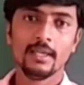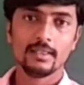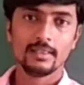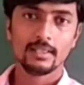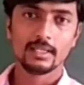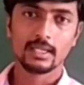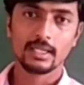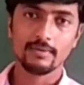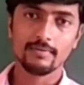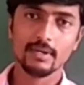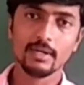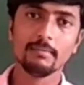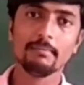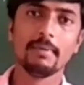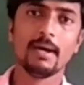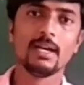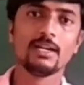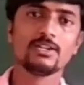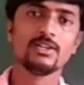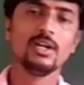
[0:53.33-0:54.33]
the given
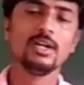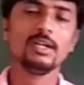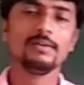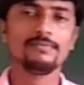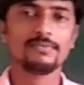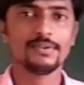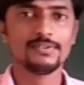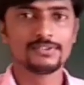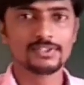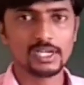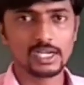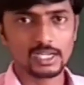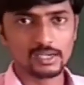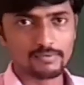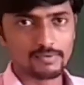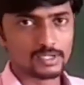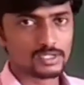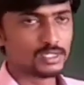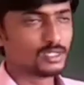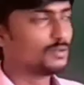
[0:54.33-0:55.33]
partial differential
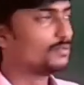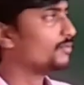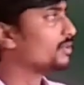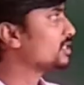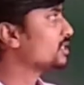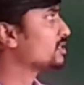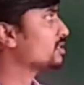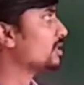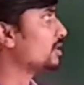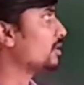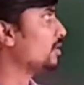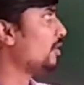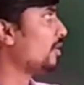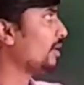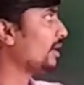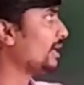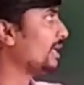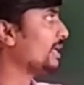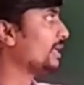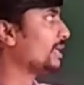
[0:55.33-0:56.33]
equation which is
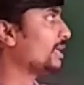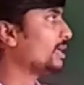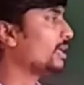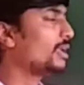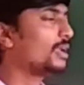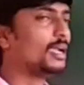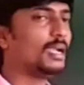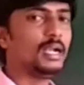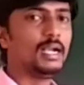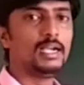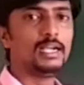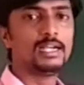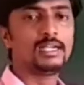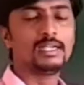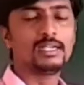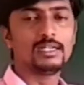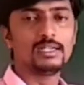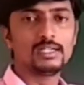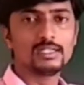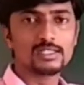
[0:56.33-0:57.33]
non-linear and
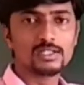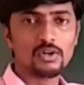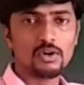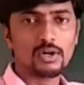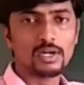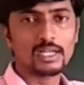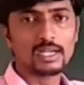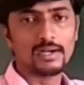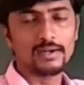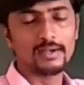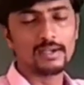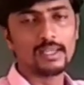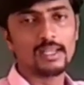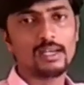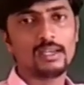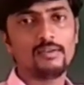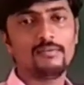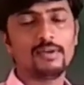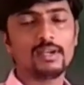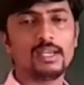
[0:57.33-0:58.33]
it does not
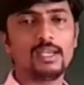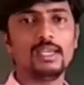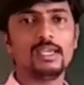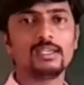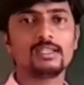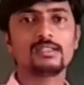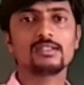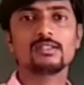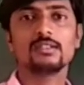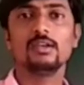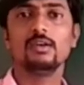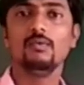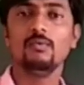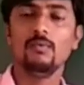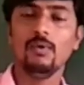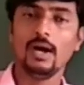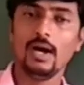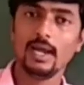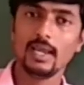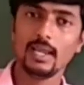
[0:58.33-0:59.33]
contain your x,
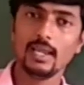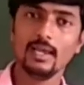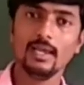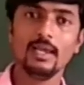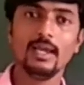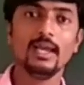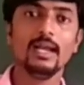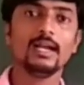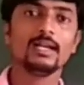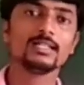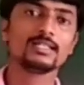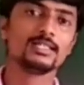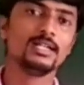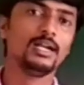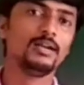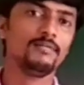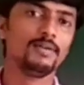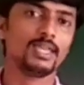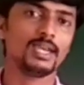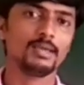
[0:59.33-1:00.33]
y and z
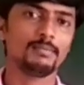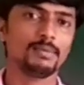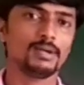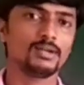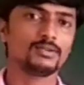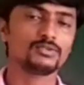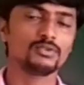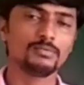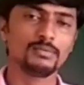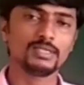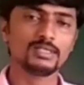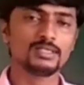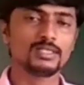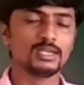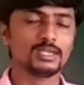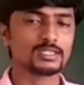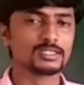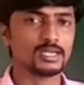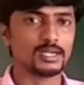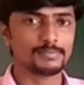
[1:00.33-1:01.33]
variable. So means there
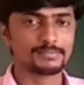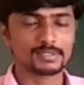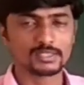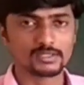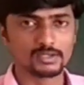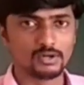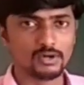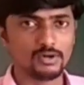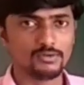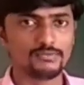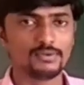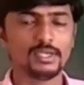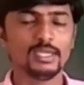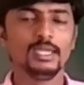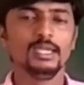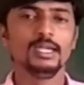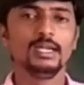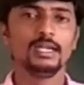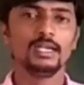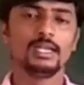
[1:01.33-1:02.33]
is absence of
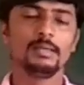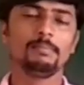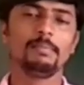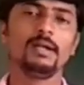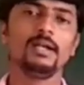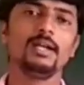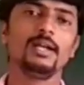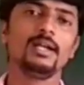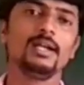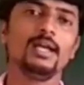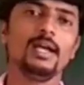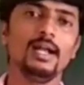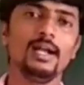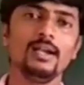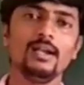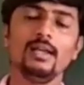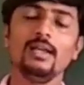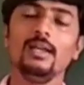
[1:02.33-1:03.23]
dependent and